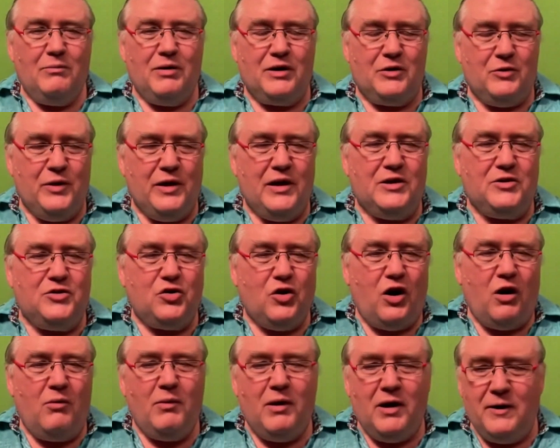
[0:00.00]
but real
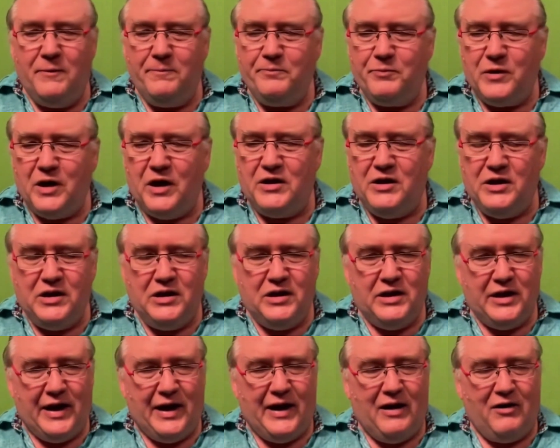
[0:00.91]
trauma I didn't
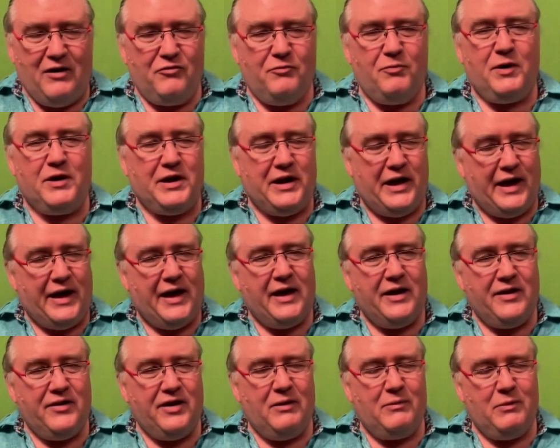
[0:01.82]
have, but I had
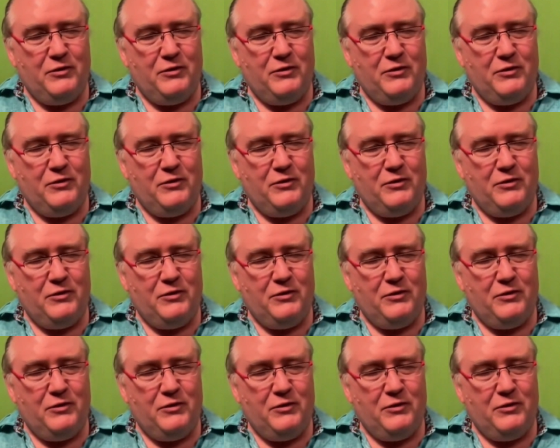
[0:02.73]
them in